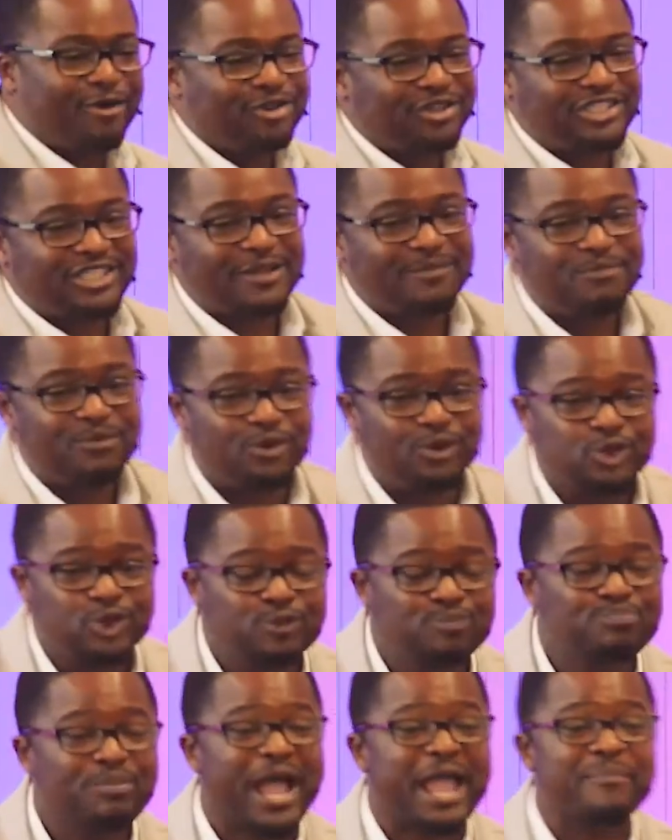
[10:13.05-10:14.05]

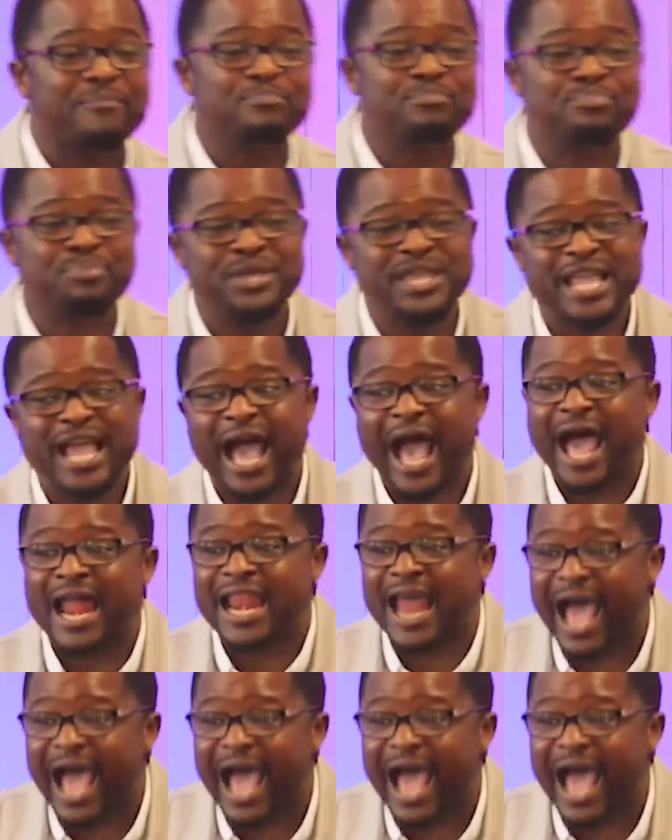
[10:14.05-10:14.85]
Countables might be